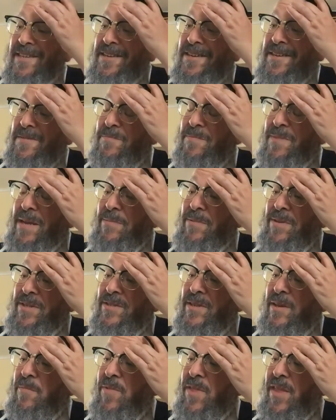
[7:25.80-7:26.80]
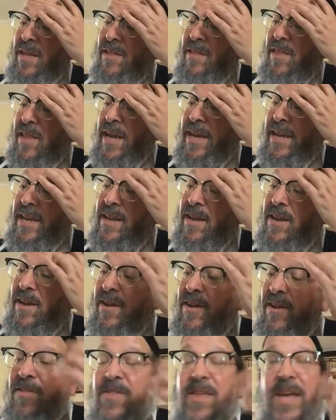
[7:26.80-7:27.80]
uh, maybe something like
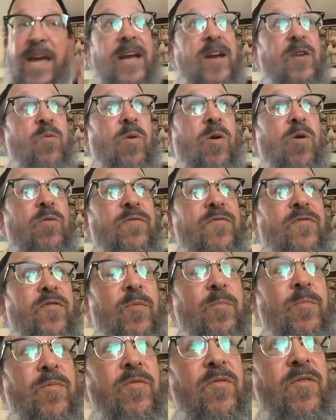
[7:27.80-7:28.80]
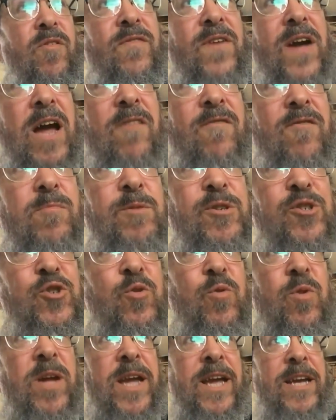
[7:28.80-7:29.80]
uh, that quote from Rav Avram
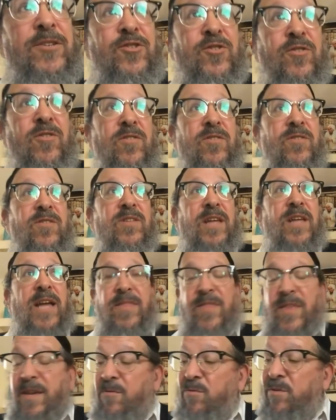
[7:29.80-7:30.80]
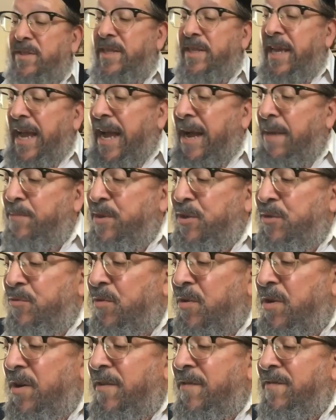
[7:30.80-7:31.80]
Yeshua Heschel, I think it was the Apter
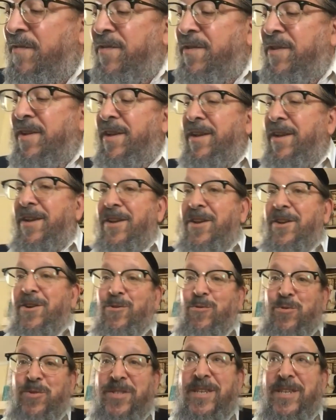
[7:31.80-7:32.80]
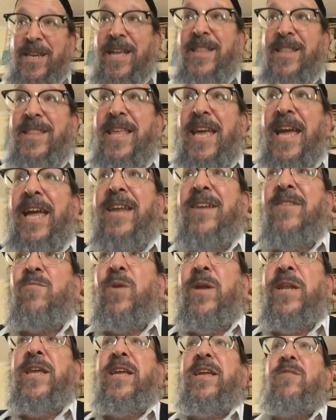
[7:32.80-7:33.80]
Rov who said that
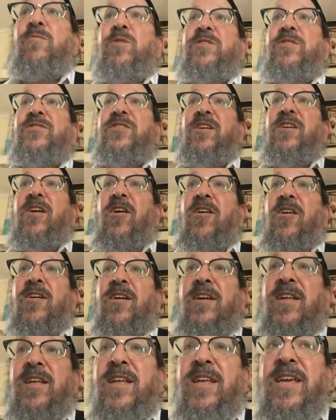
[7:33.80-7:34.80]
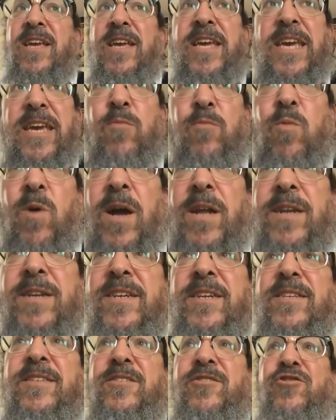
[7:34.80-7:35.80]
when he was young, he
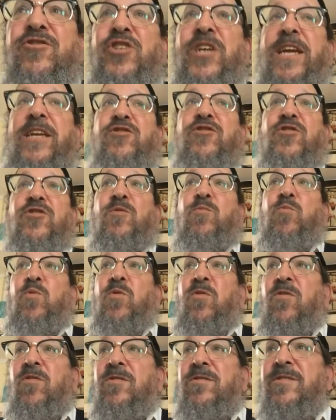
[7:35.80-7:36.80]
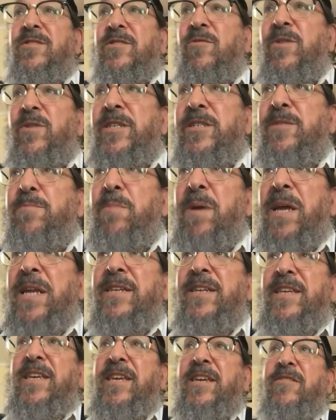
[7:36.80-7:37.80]
wanted to change the world, so he spent
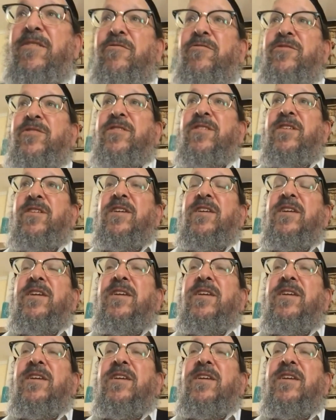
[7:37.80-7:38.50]
years